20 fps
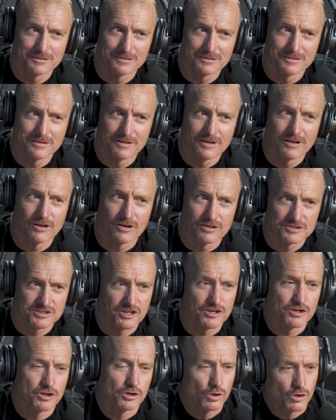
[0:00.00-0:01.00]
and knock the
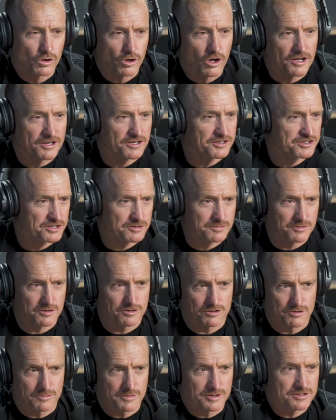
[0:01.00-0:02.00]
seals over. So
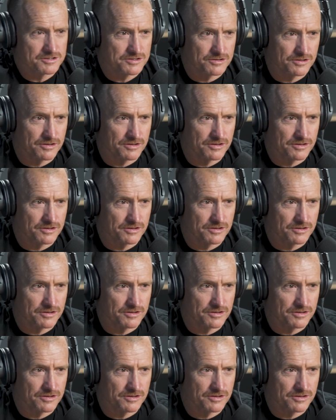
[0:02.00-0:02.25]
you look